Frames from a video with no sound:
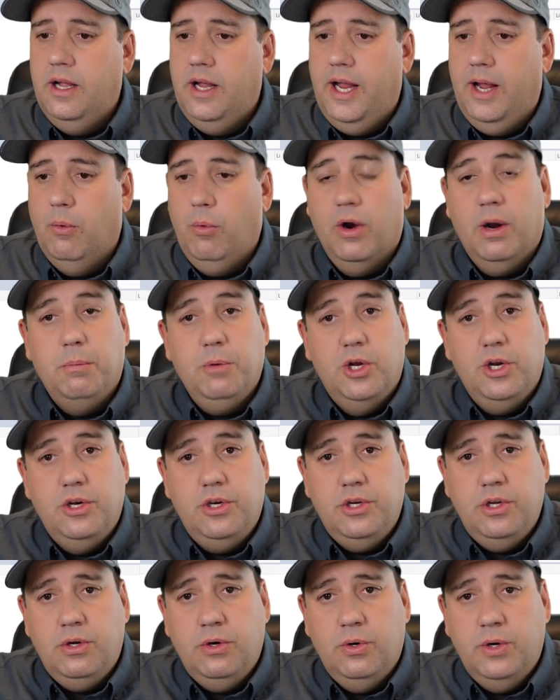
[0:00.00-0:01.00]
And what I'm going to
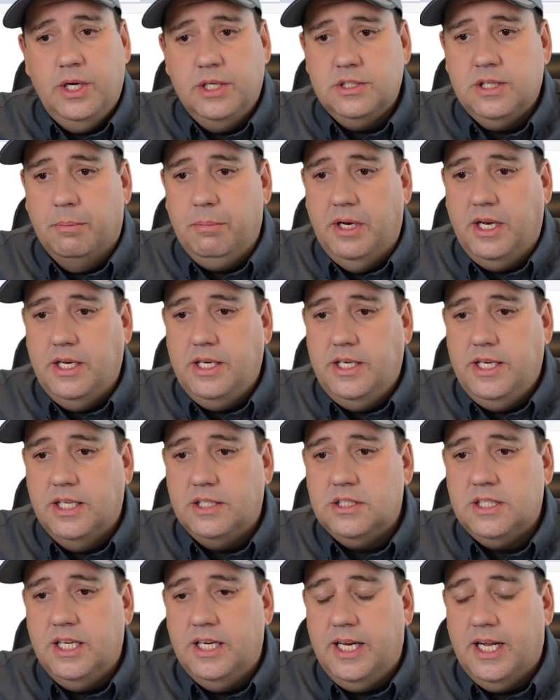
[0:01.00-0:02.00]
do is I'm going to
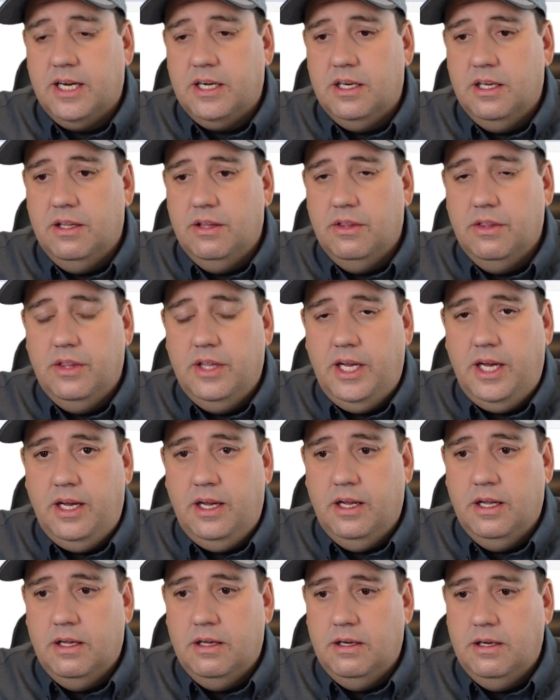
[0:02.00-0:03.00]
disconnect
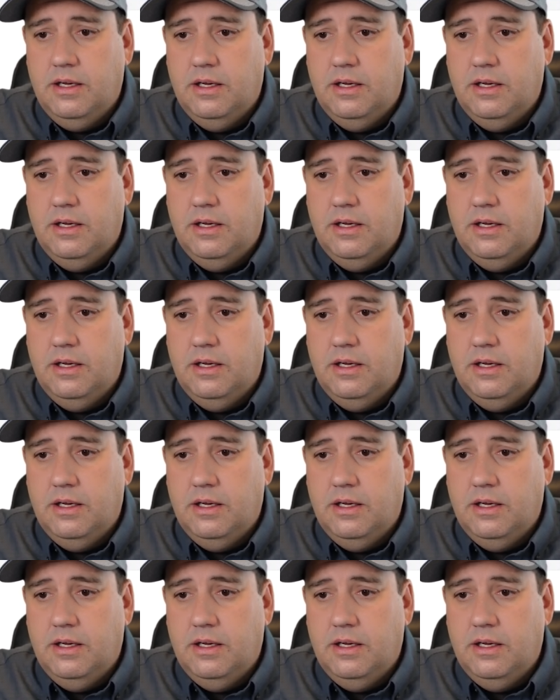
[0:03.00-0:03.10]
the